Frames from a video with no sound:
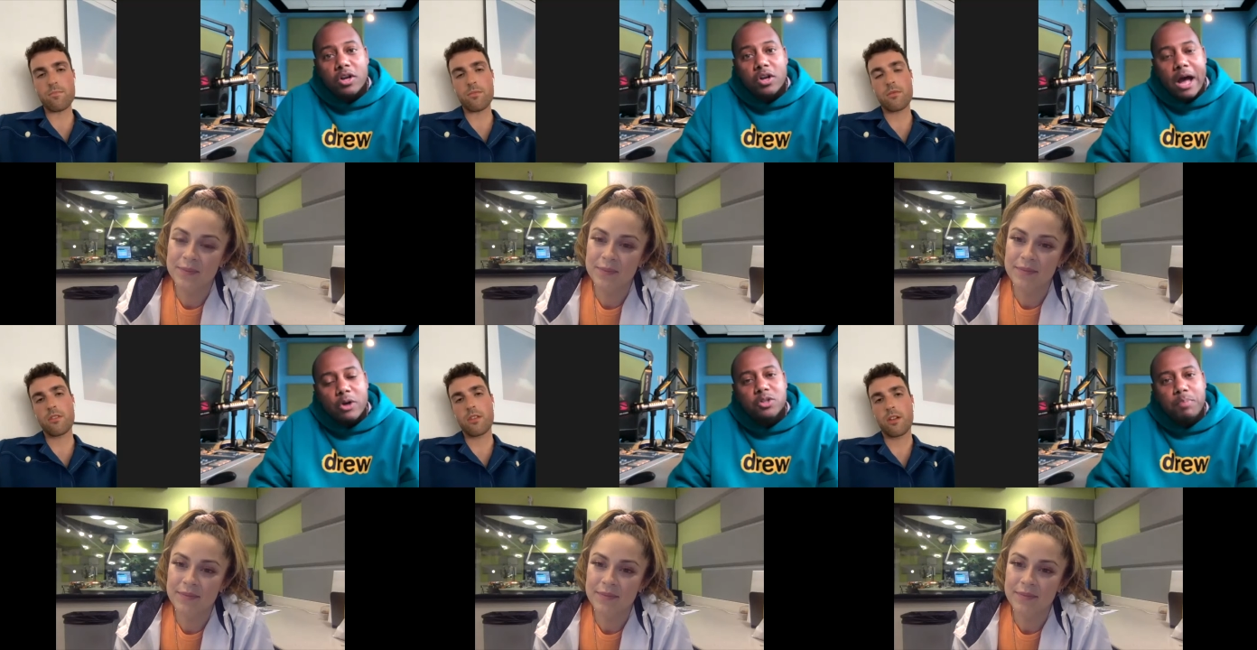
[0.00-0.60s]
Speaker 1: you know,
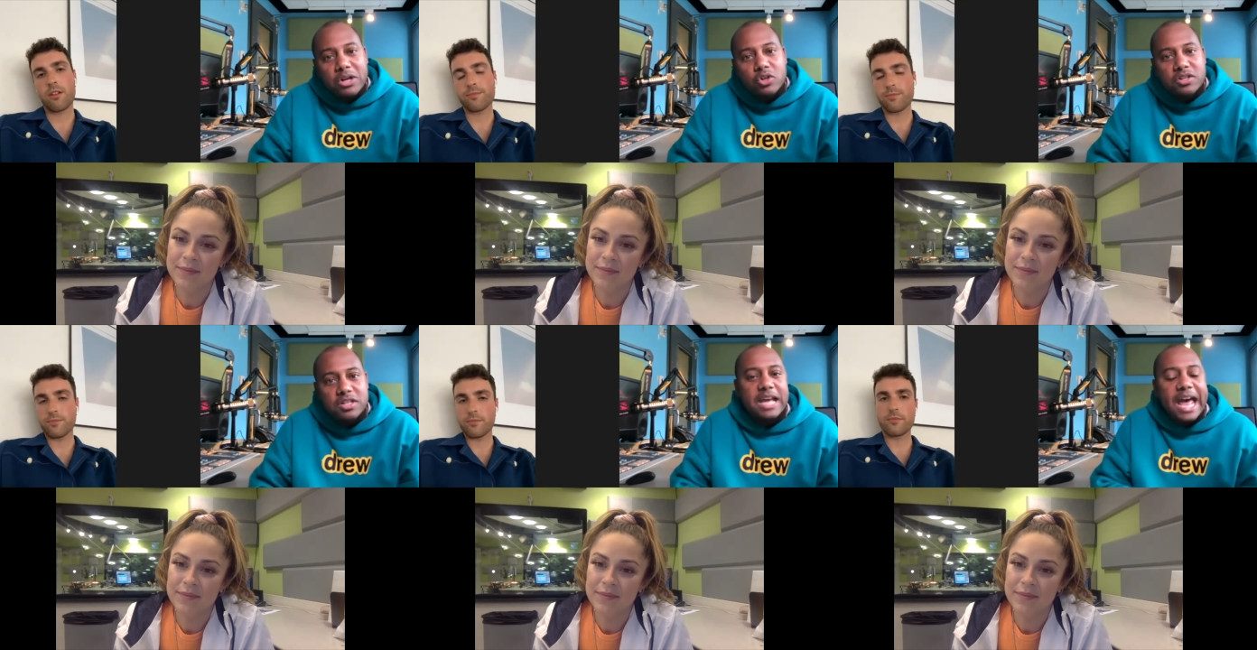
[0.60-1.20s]
how special is
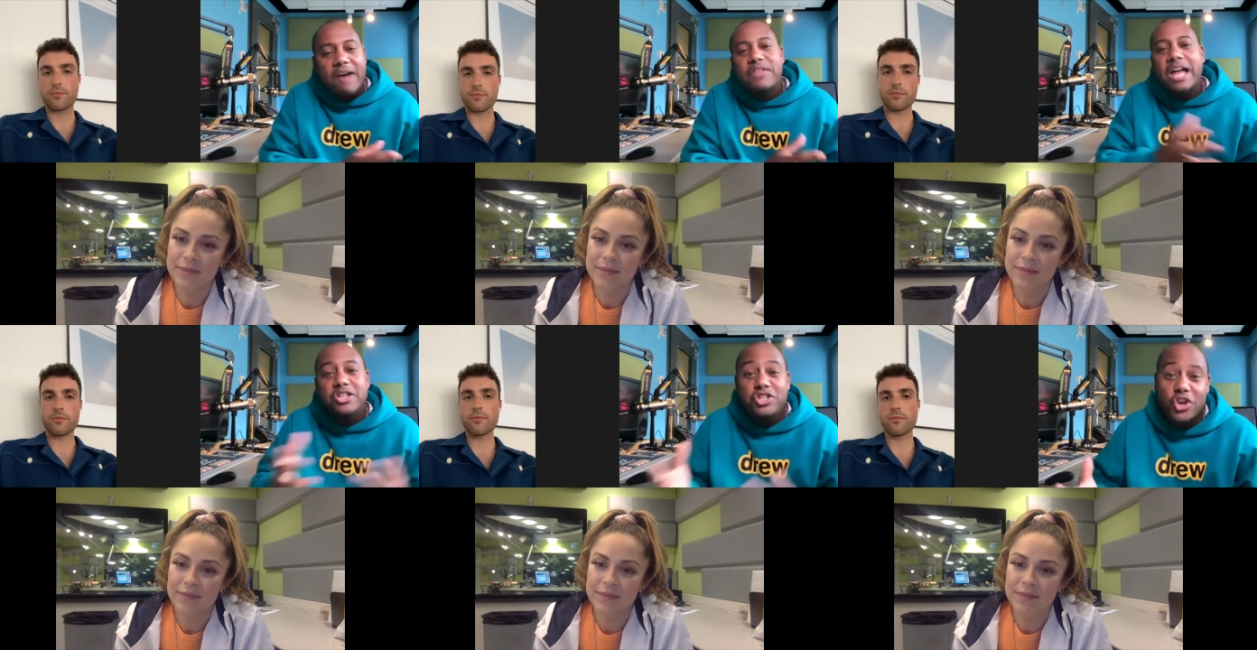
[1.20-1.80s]
it to have
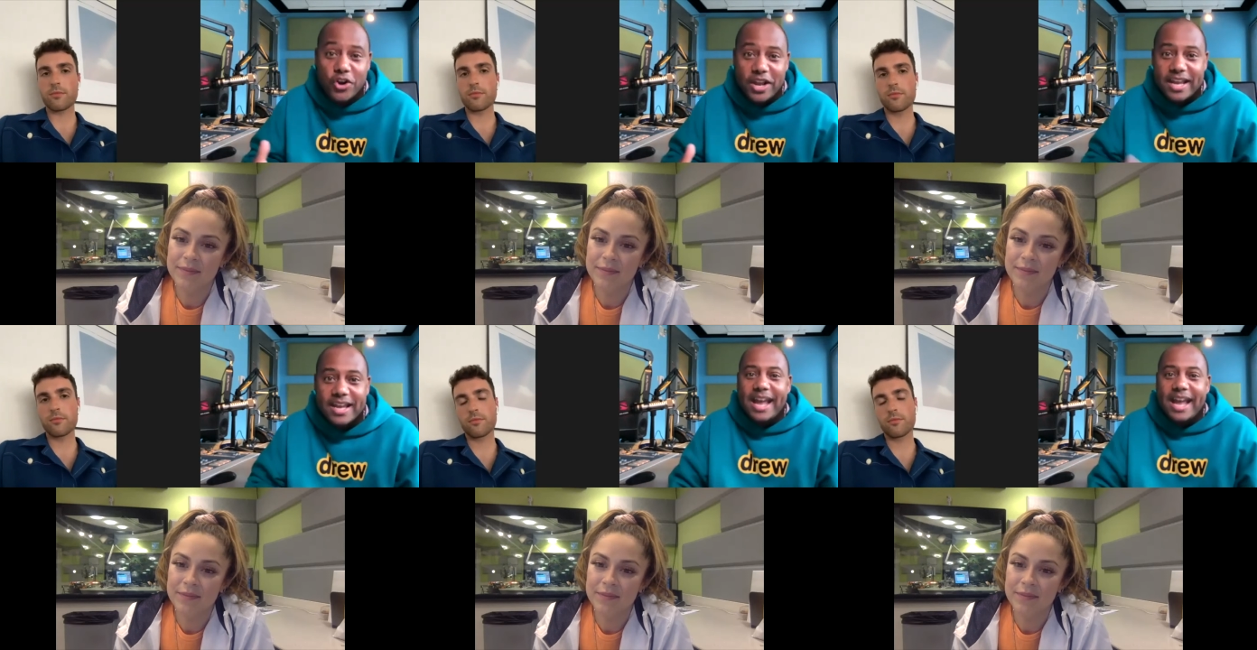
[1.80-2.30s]
that journey